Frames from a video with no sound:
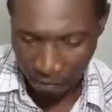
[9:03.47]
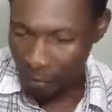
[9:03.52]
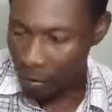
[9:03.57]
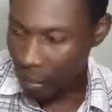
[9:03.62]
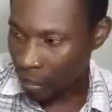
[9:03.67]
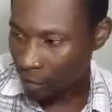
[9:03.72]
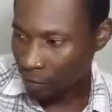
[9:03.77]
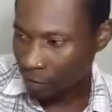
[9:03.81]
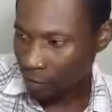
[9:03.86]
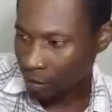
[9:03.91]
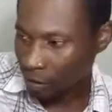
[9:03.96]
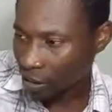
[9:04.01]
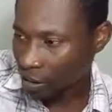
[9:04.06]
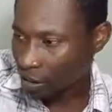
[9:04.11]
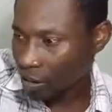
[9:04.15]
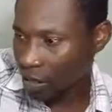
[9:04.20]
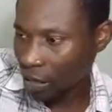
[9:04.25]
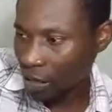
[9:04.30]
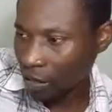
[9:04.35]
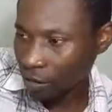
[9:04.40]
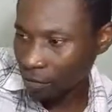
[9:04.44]
These
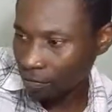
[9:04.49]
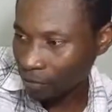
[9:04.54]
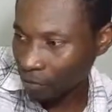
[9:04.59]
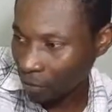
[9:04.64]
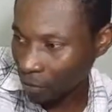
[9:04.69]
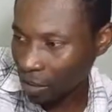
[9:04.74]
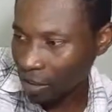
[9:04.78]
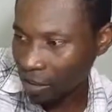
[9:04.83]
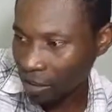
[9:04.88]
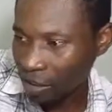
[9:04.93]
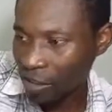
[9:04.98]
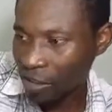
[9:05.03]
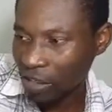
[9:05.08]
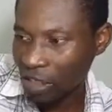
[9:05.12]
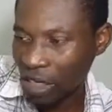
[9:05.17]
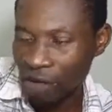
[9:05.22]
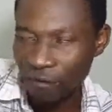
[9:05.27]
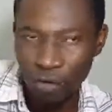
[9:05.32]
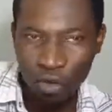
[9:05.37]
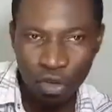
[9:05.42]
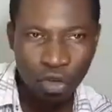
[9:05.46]
things have
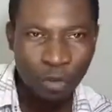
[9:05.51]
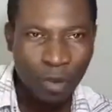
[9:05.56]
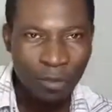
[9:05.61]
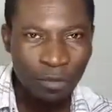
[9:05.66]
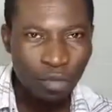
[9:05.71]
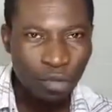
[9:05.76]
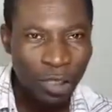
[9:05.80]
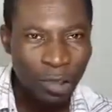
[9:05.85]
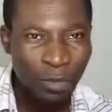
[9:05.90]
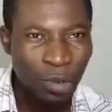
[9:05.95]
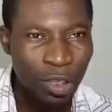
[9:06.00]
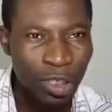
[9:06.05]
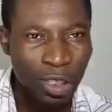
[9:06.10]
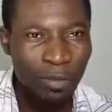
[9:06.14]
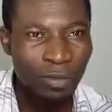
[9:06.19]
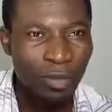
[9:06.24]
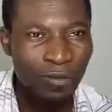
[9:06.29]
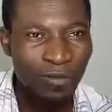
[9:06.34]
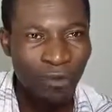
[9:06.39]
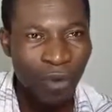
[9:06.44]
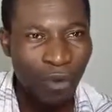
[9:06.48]
also been responsible for
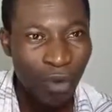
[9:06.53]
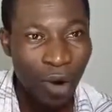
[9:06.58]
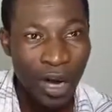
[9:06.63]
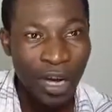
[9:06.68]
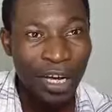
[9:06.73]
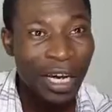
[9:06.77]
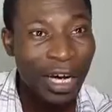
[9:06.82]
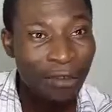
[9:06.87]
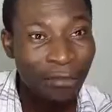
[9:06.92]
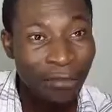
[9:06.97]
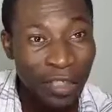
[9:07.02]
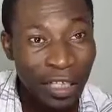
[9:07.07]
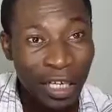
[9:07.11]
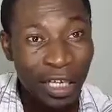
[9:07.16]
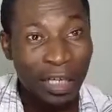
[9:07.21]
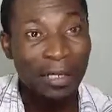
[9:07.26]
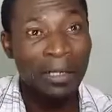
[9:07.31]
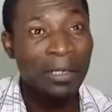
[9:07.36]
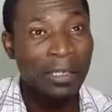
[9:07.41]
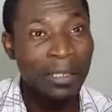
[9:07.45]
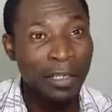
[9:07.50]
why Africa
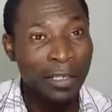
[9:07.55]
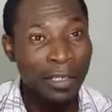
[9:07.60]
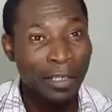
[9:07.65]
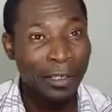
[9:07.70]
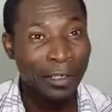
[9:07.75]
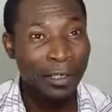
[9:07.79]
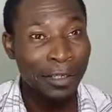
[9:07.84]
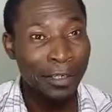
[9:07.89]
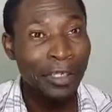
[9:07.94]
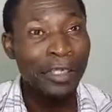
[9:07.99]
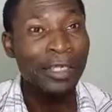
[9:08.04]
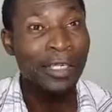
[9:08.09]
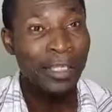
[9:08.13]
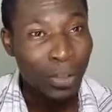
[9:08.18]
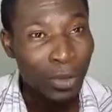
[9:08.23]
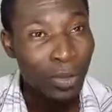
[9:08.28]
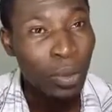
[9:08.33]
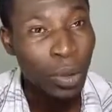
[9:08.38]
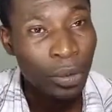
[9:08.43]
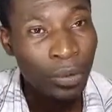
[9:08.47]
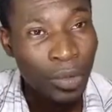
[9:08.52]
is where
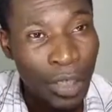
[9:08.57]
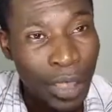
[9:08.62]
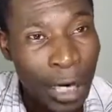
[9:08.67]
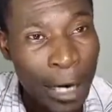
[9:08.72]
we are.